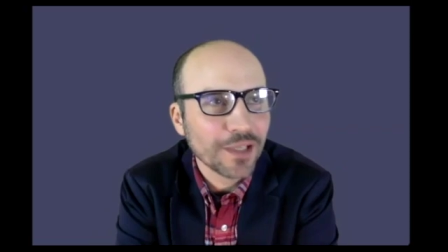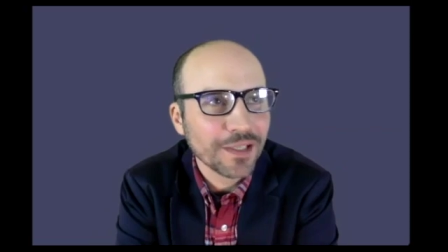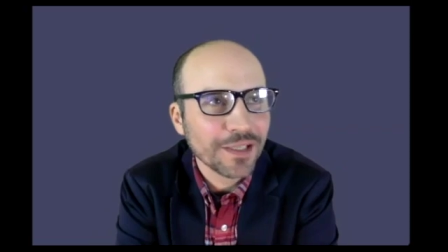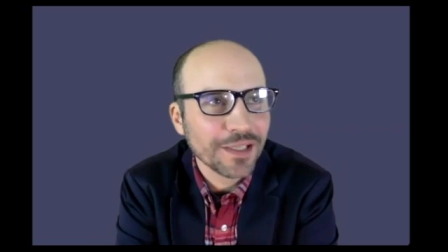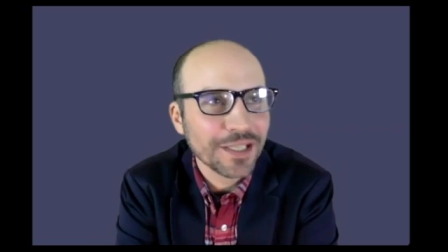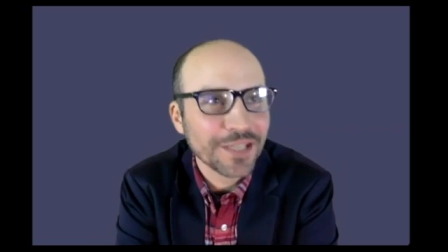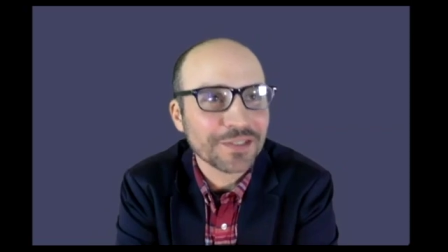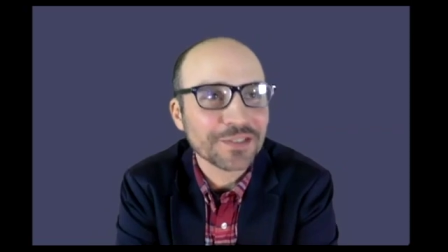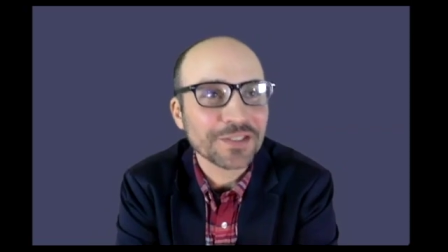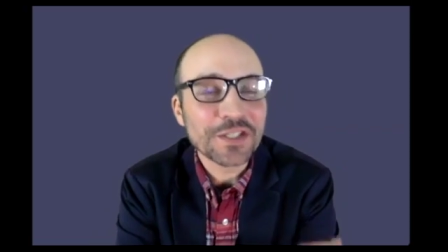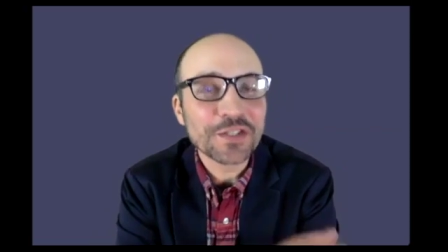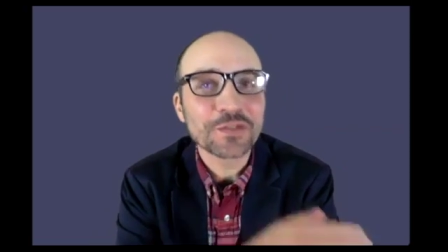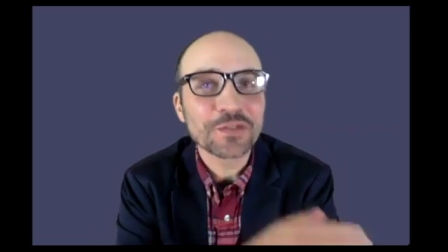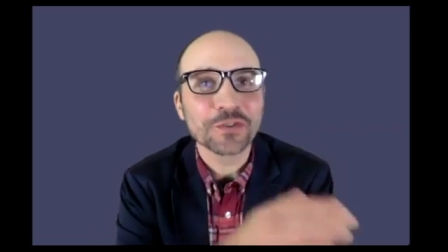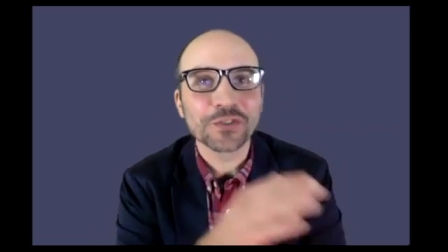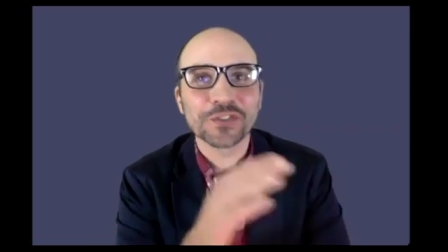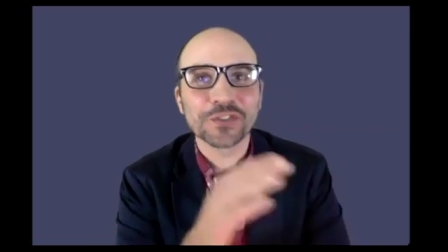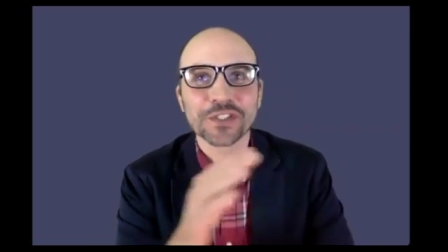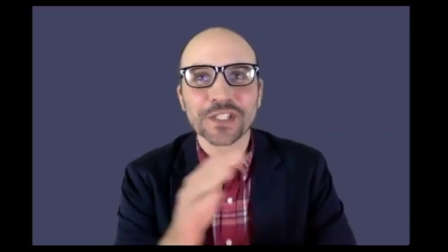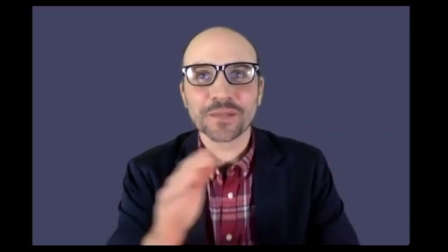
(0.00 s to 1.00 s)
it's
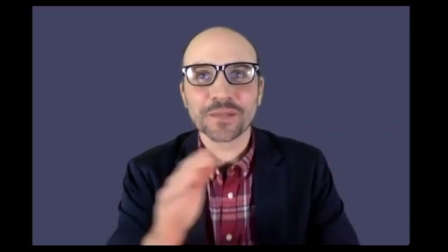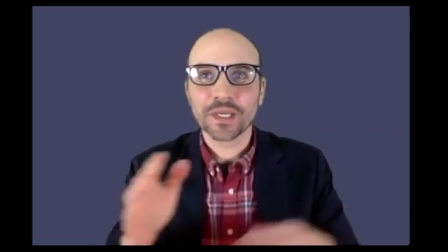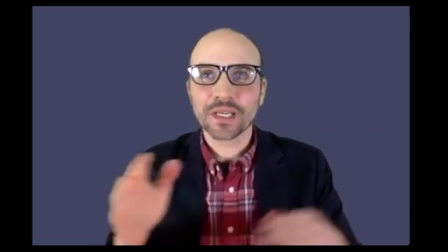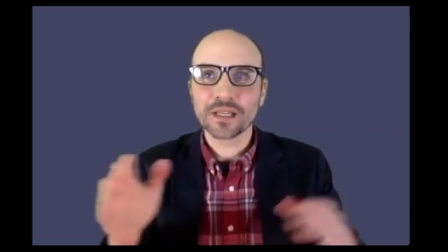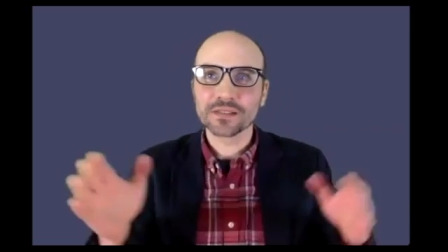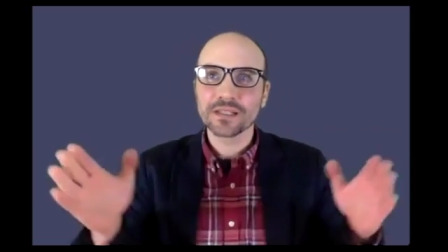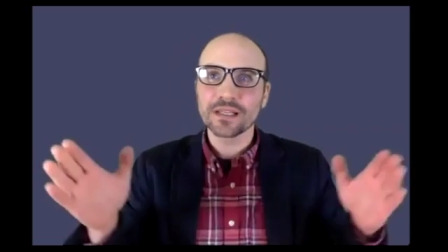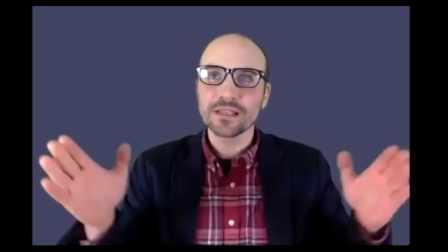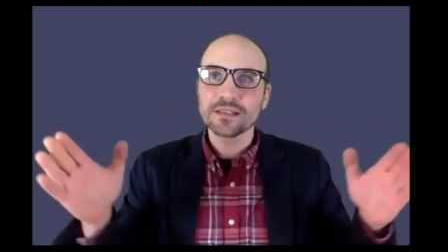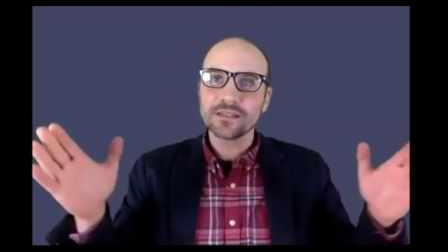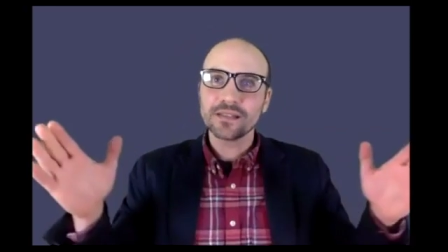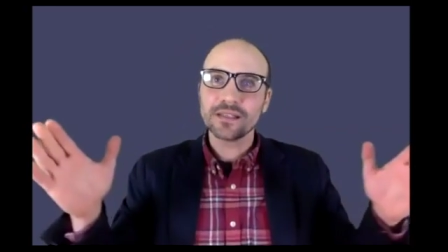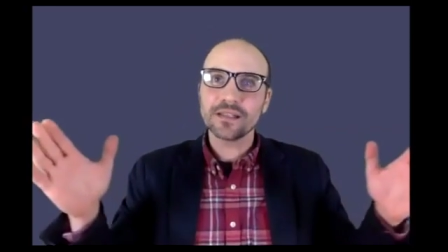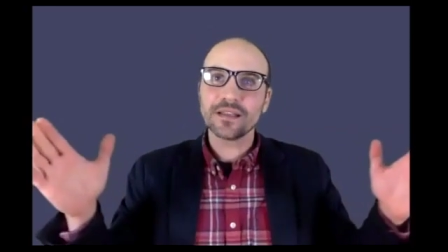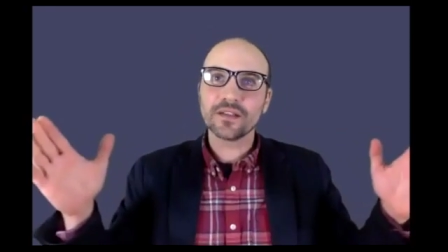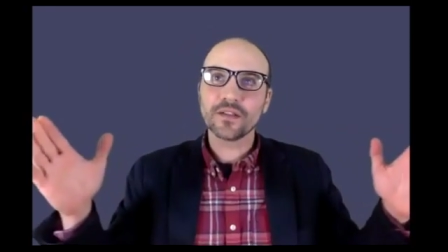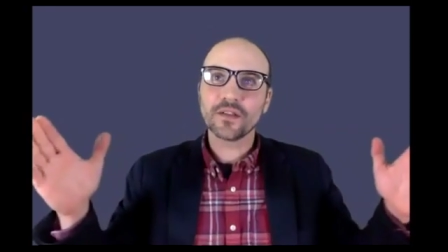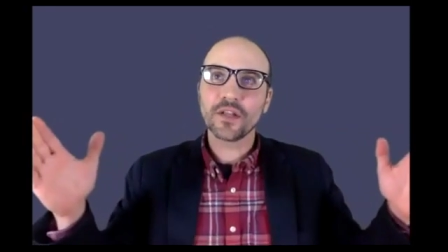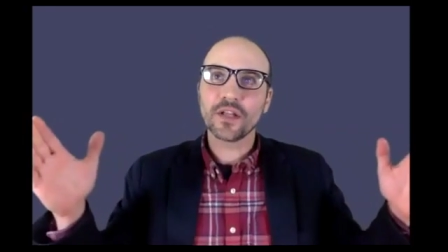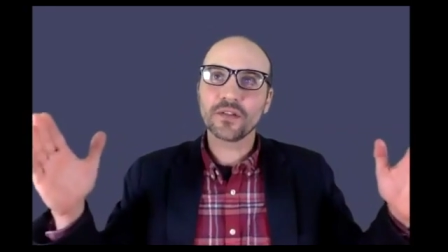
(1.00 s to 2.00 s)
interesting, because I see
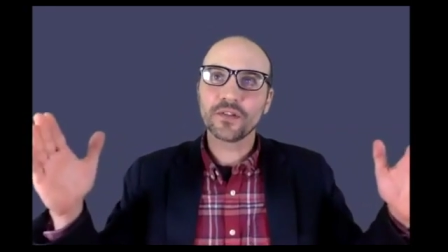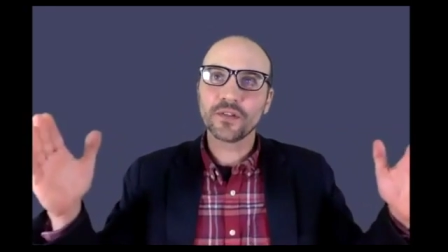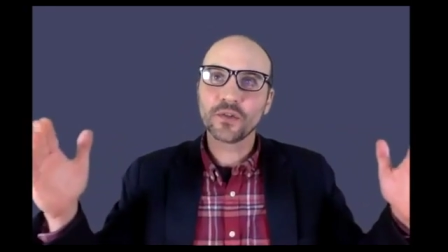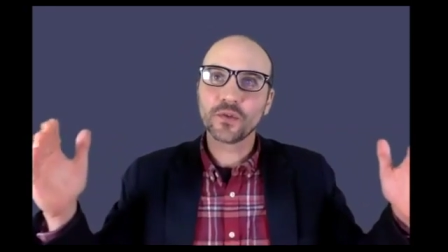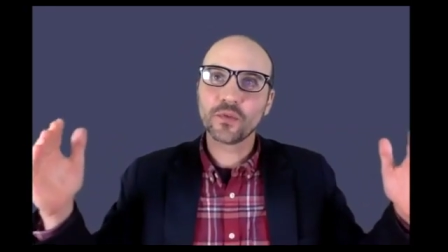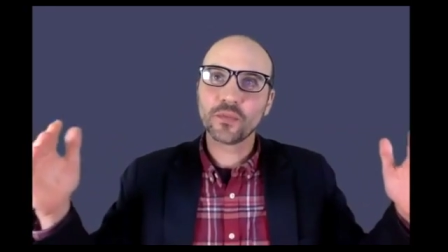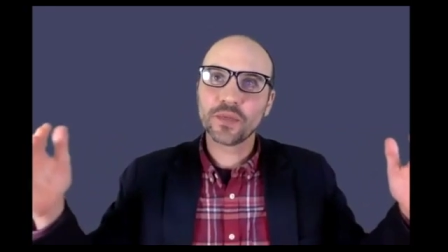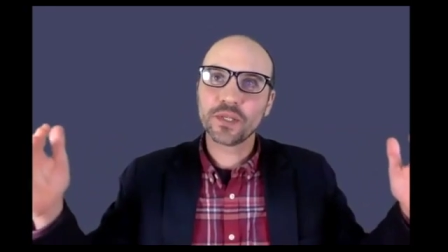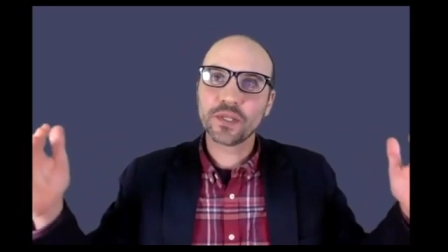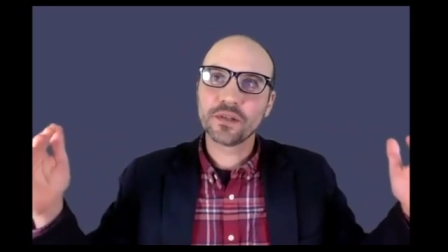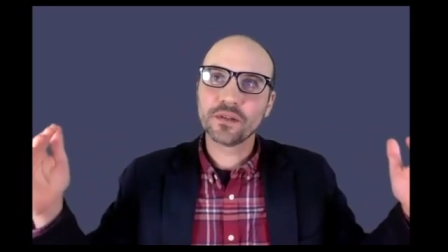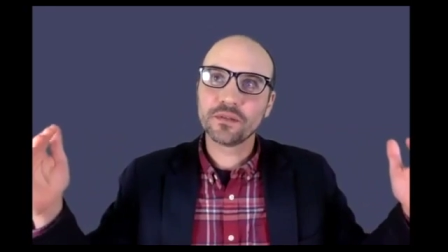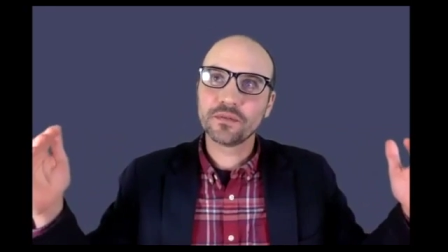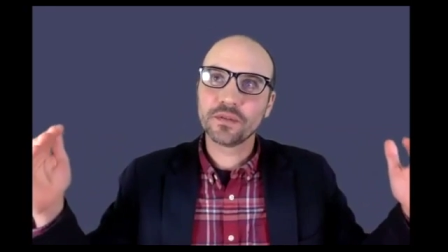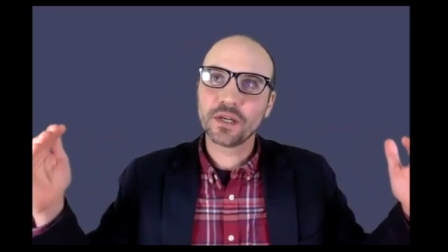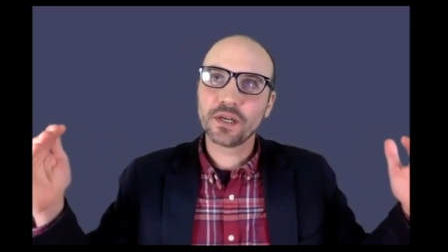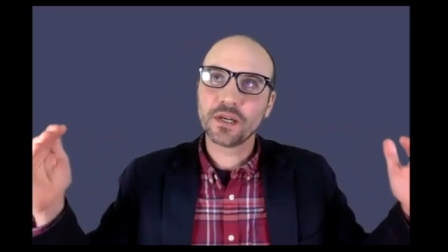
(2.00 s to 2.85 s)
a little bit of